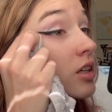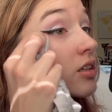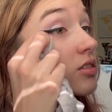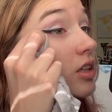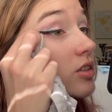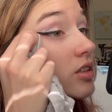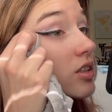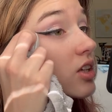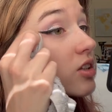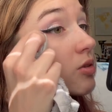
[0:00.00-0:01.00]
So that's
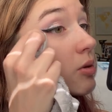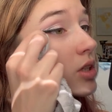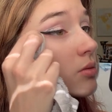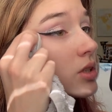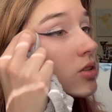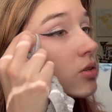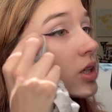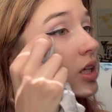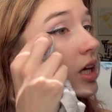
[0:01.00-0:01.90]
exactly what I'm going to be doing.